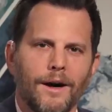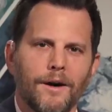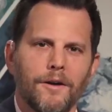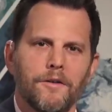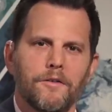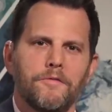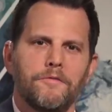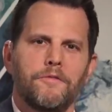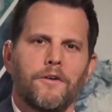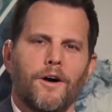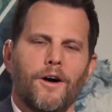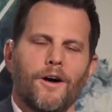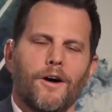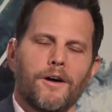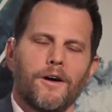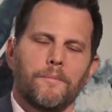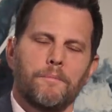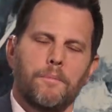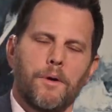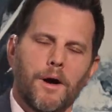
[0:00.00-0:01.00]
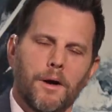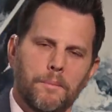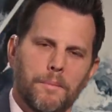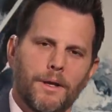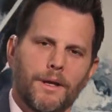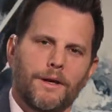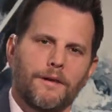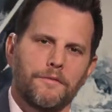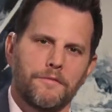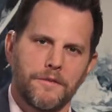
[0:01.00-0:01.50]
of our
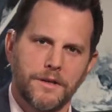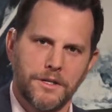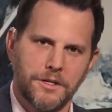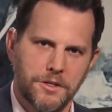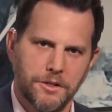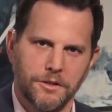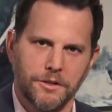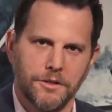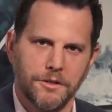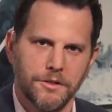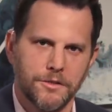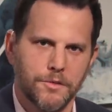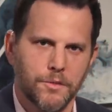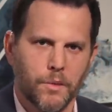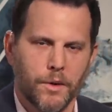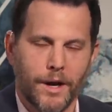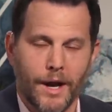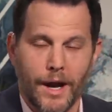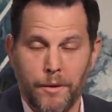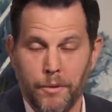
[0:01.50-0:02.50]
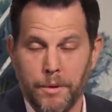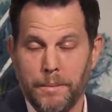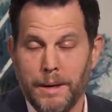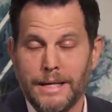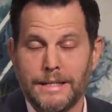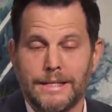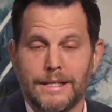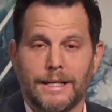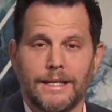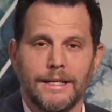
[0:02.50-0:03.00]
public officials? What I would
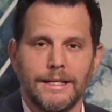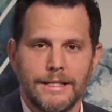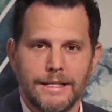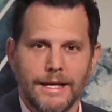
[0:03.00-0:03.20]
basically